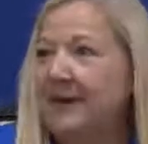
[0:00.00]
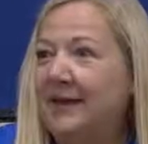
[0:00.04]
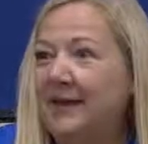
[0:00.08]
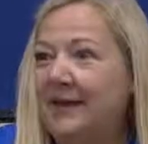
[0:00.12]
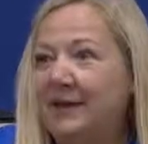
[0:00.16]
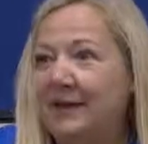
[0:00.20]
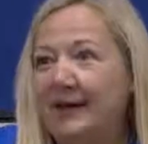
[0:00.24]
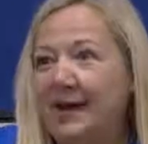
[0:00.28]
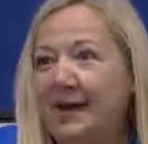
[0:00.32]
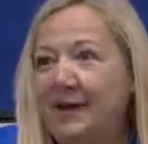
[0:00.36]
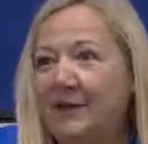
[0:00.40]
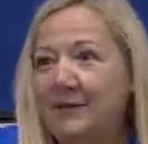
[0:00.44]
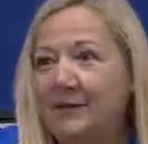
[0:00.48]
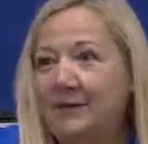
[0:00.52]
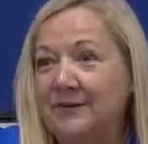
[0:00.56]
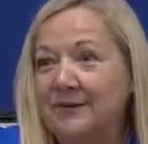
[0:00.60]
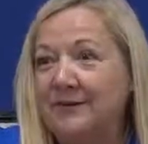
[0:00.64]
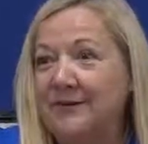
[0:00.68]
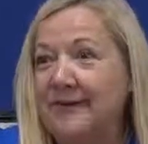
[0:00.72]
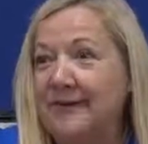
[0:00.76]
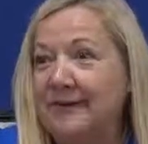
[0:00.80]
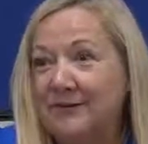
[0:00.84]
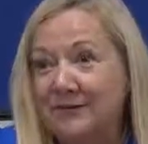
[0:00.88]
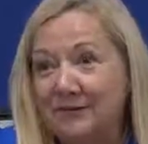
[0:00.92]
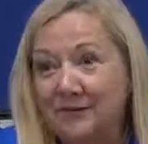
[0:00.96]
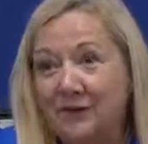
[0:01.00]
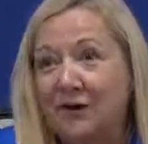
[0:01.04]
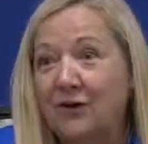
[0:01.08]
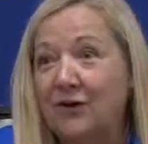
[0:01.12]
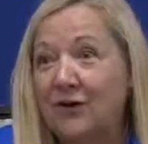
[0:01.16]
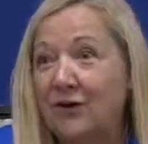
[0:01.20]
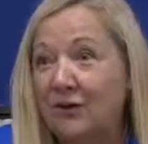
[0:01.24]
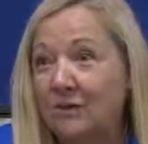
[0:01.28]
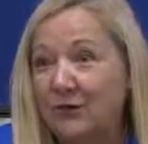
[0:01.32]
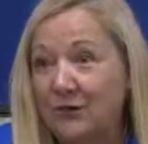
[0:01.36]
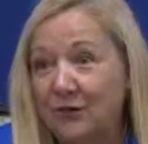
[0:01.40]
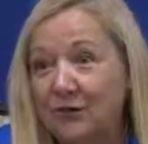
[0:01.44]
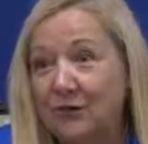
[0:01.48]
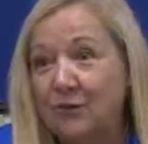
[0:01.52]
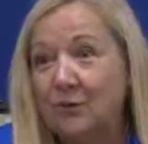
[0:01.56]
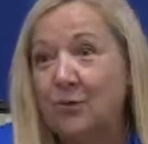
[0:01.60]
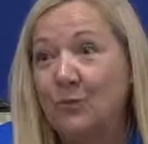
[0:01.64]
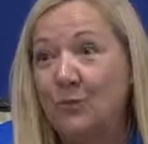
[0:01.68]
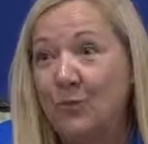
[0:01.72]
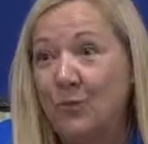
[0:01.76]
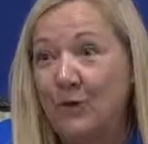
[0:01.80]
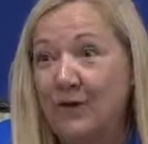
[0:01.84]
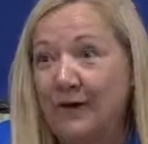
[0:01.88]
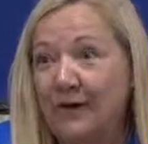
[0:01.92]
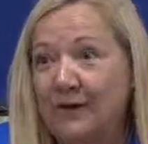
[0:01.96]
And I would say start off with
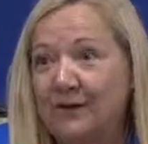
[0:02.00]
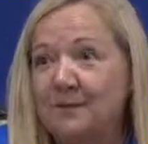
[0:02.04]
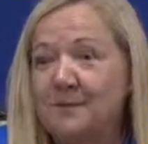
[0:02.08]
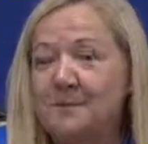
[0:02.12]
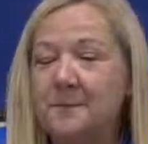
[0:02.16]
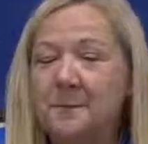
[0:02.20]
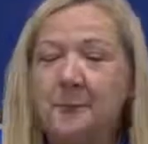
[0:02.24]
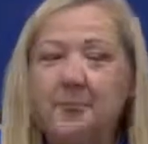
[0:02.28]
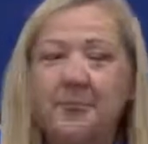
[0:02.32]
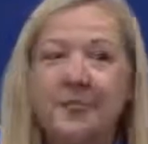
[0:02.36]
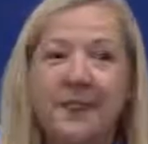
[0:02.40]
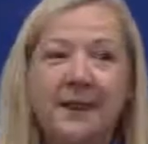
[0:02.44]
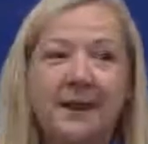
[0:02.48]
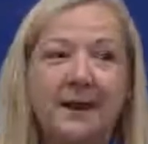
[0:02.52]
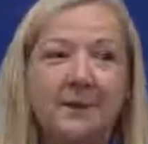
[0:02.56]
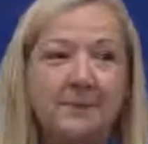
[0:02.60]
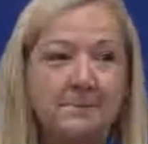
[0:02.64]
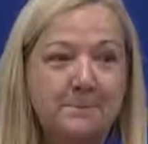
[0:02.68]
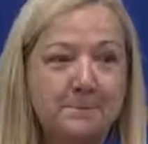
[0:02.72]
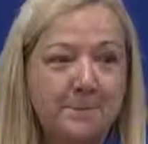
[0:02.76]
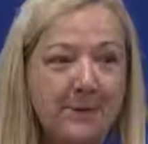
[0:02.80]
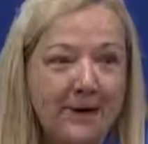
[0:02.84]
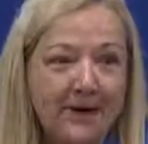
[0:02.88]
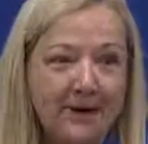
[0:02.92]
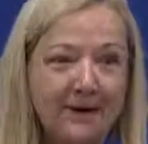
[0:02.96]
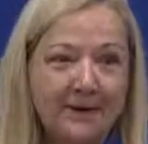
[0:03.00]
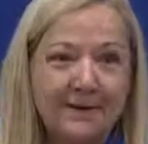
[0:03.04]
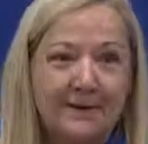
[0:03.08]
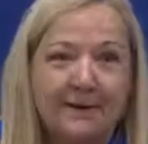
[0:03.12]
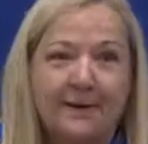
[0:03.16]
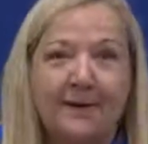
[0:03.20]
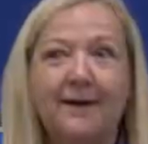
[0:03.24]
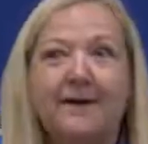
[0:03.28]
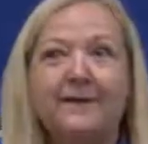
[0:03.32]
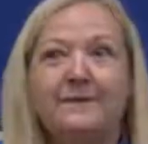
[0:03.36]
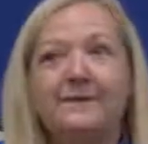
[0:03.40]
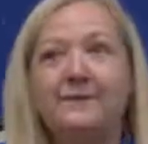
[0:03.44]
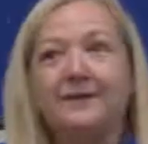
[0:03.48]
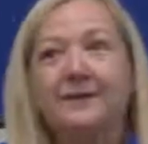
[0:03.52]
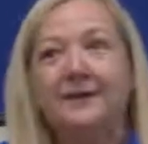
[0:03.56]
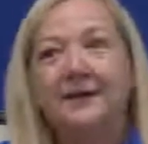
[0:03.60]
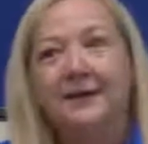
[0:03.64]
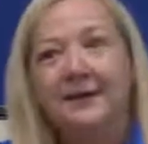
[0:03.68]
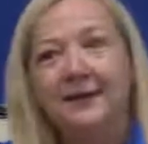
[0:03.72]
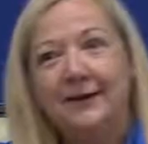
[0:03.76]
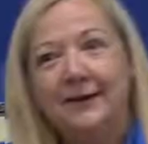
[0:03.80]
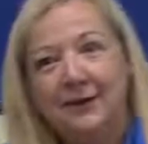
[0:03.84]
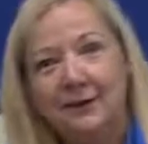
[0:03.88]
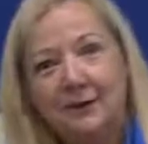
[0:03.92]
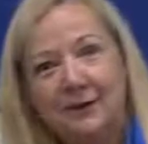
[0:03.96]
one, pay it off,
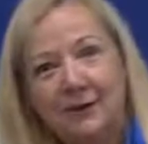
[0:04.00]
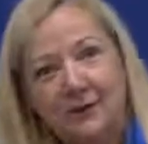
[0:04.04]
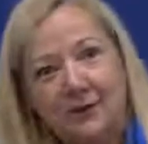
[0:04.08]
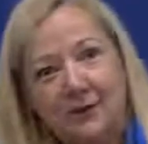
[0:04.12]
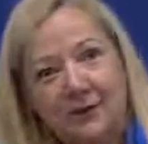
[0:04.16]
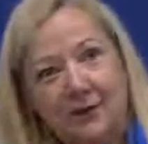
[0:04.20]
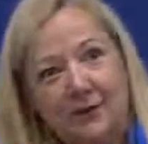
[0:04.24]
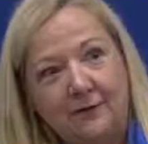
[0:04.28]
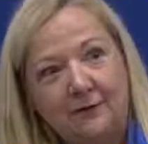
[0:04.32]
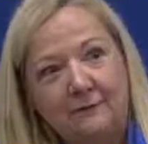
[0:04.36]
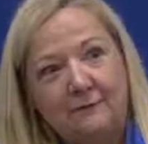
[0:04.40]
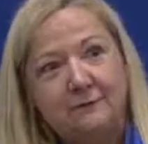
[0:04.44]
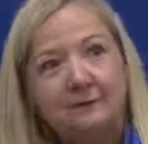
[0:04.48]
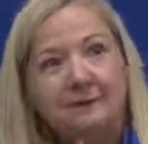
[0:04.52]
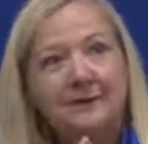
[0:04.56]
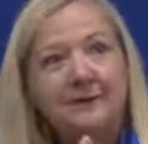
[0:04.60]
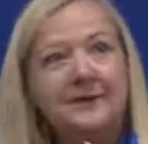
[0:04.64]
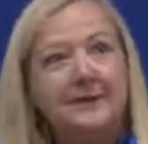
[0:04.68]
and go along.